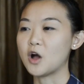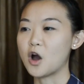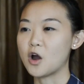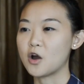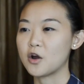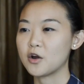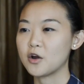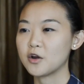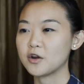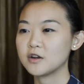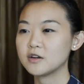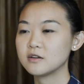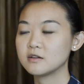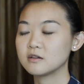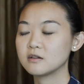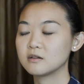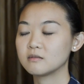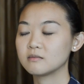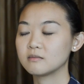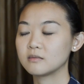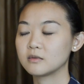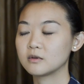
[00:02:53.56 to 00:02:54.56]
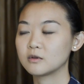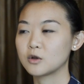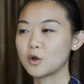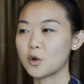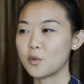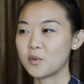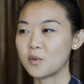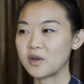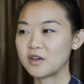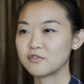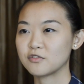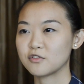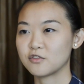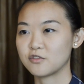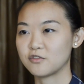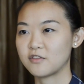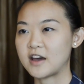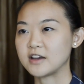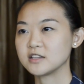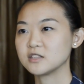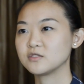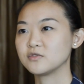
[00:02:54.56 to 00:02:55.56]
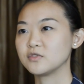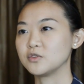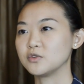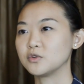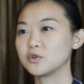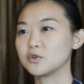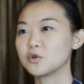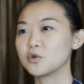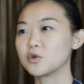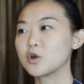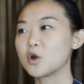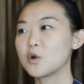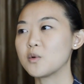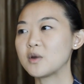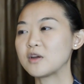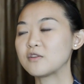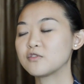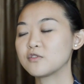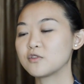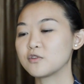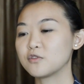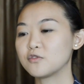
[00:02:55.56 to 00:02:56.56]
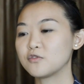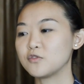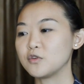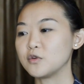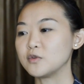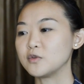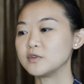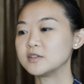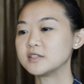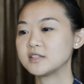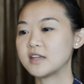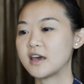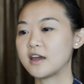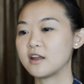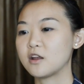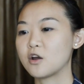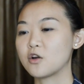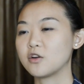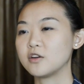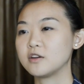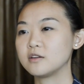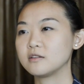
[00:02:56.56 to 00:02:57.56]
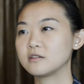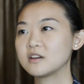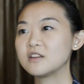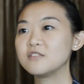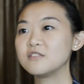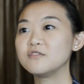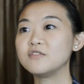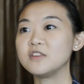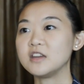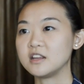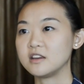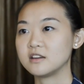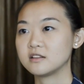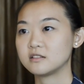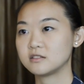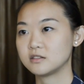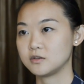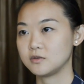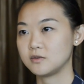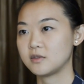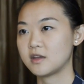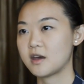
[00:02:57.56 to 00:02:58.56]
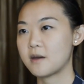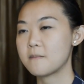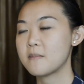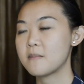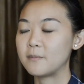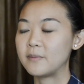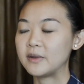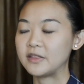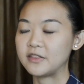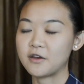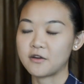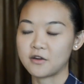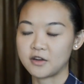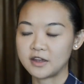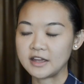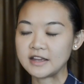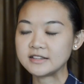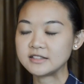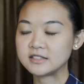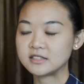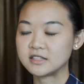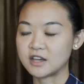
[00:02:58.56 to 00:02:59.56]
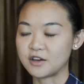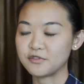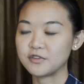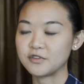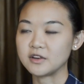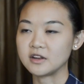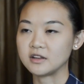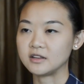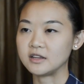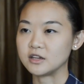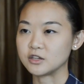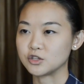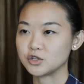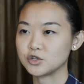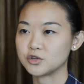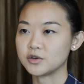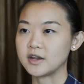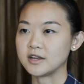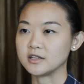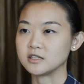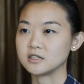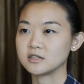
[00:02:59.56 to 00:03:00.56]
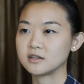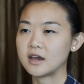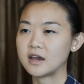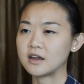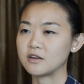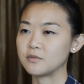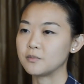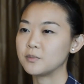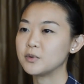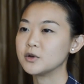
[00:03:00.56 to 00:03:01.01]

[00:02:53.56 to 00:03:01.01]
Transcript: are going for fast food or going for foods that are convenient to them. But there is definitely a trend kind of